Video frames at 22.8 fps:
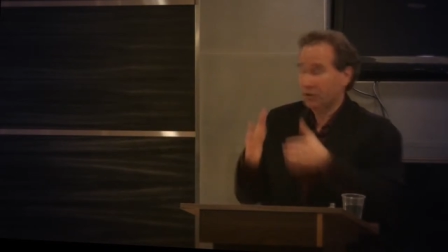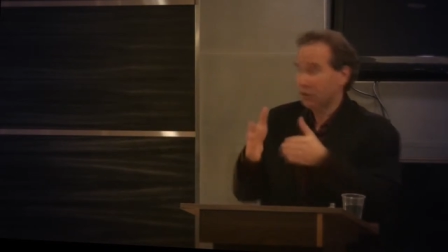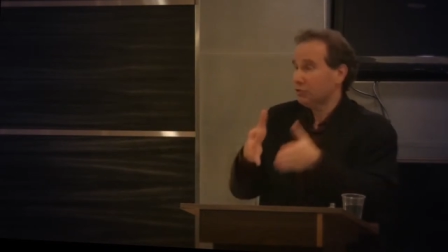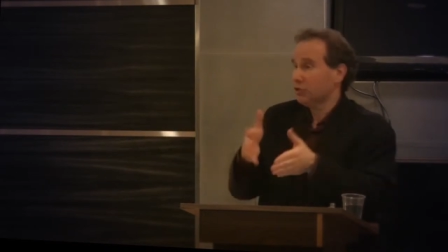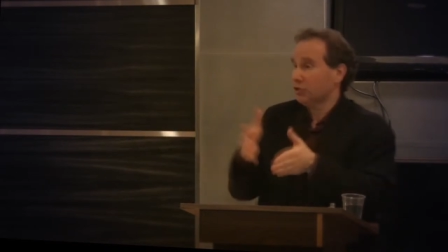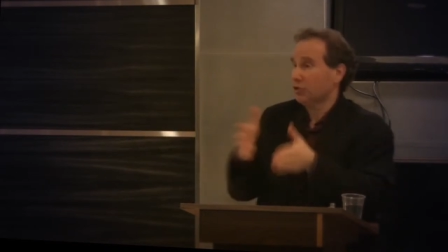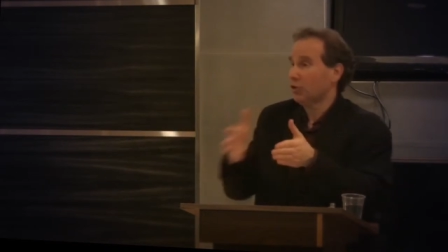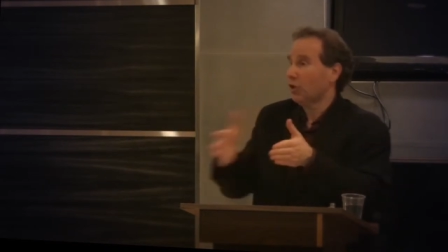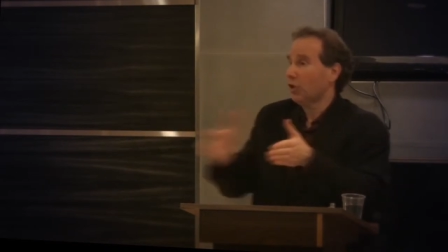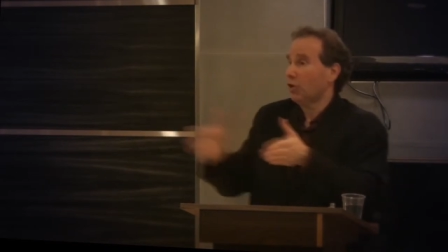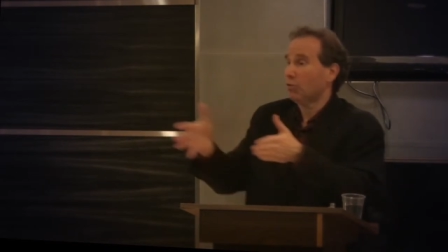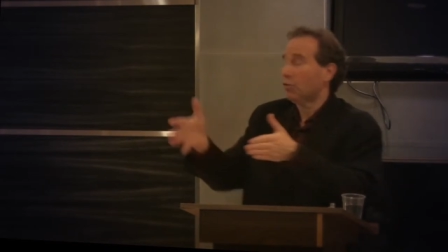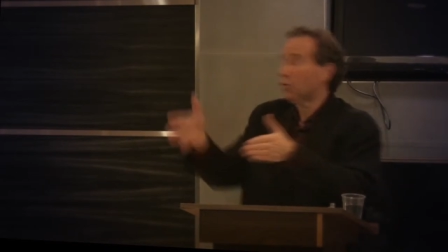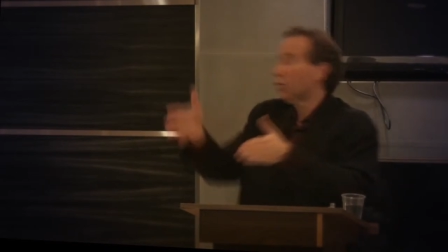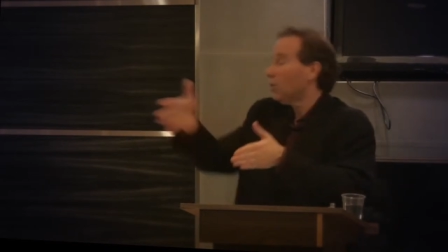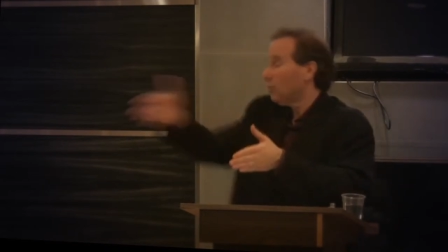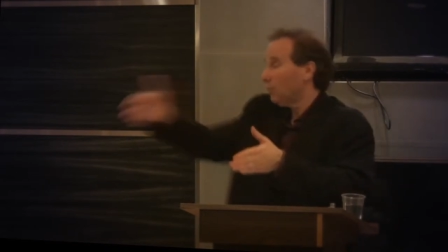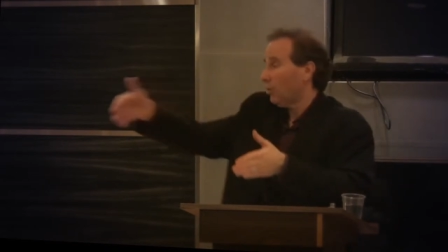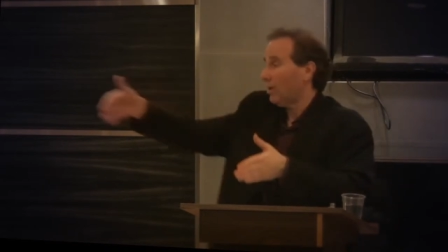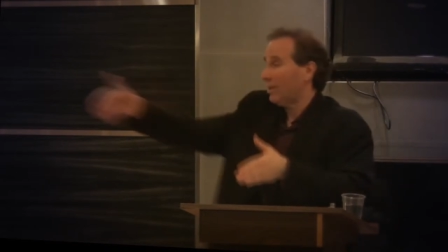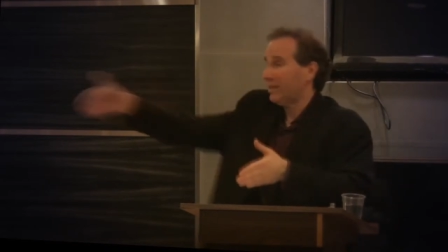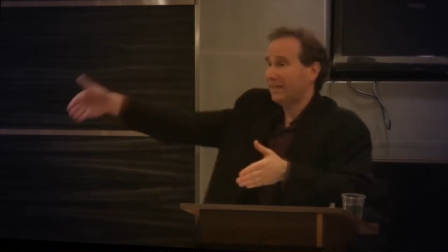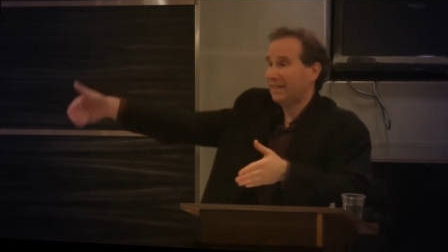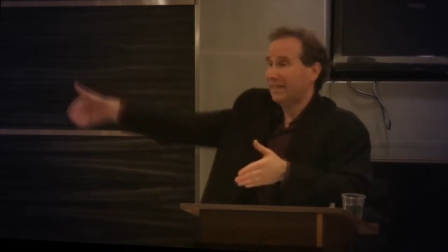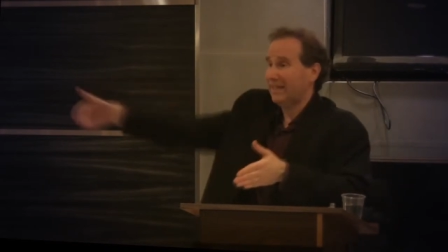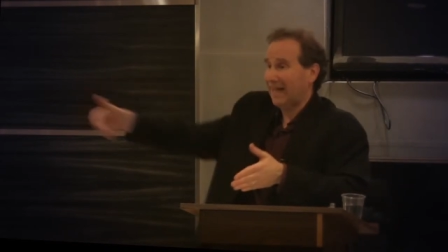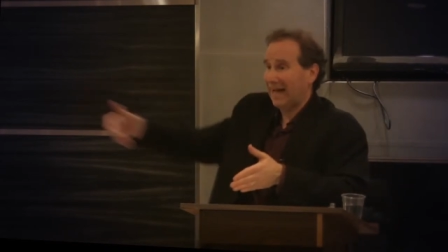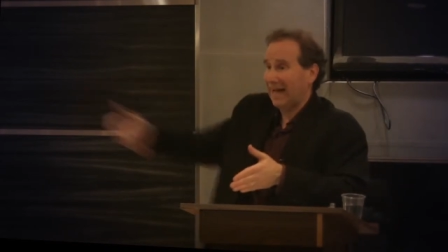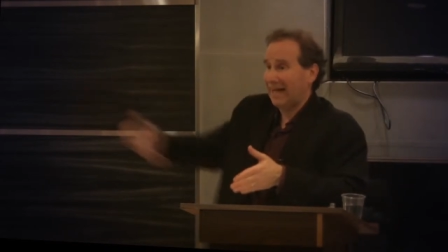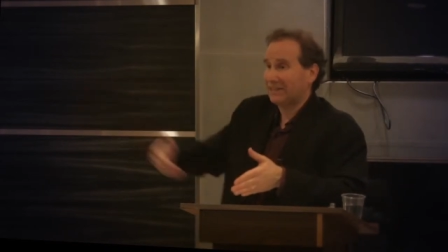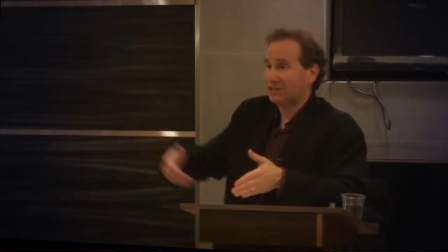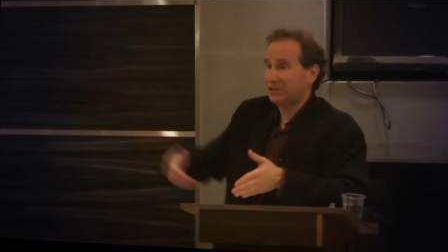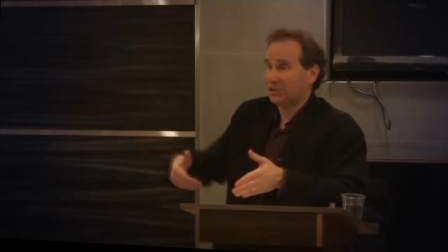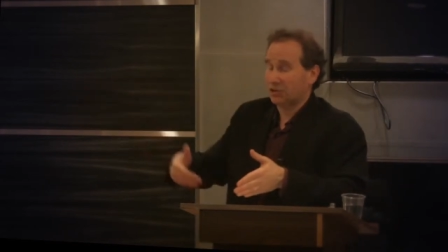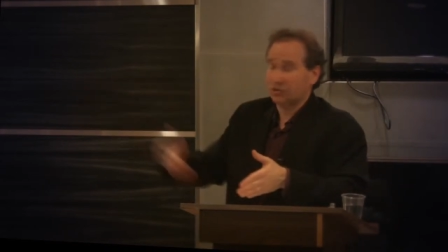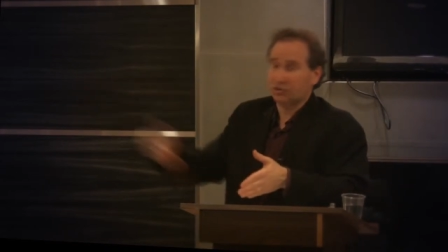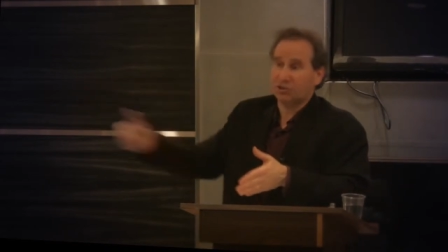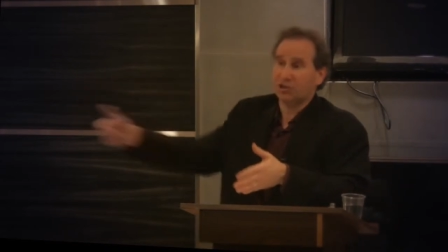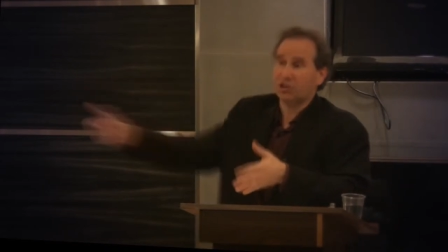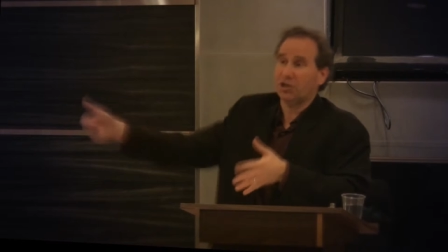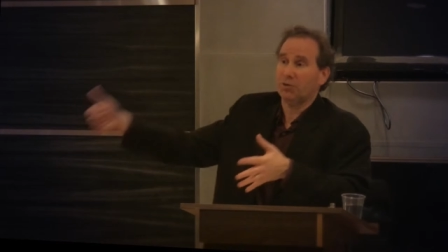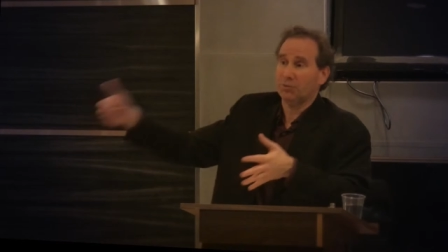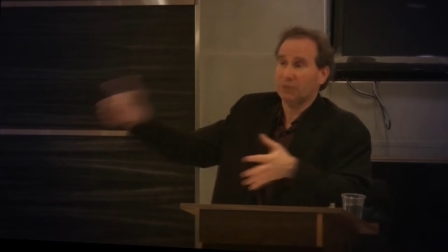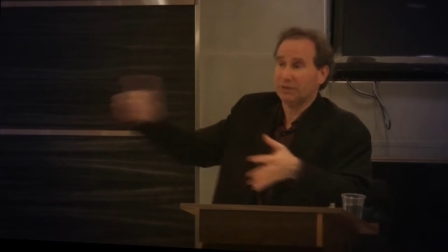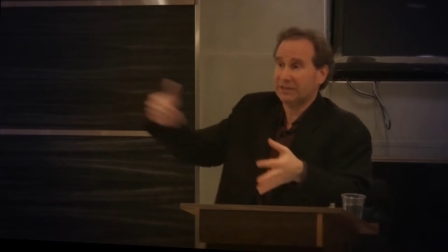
You still own what he adds to the show.